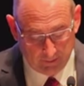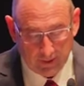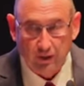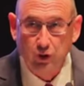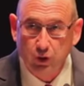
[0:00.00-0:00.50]

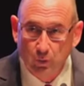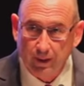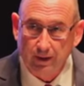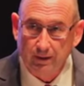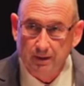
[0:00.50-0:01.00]

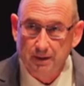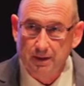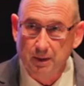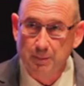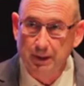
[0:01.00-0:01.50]
including
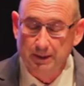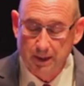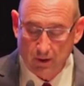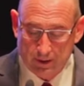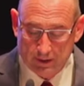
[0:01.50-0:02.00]
their
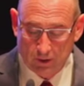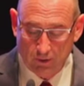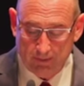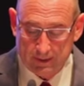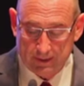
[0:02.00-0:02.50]
military
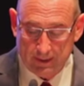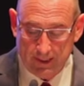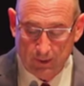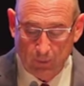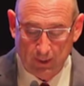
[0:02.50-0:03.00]
service
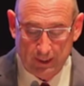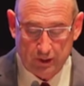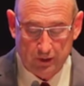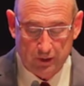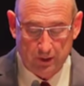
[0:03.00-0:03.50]
and their
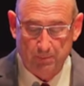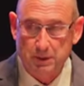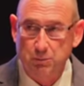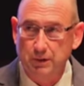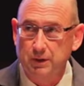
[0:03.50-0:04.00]

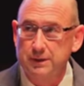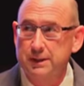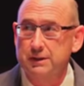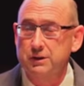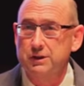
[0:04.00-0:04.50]
relationships with their
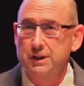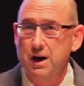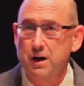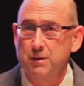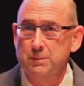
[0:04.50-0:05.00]
sisters in
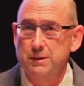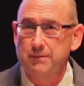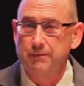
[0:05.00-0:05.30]
arms.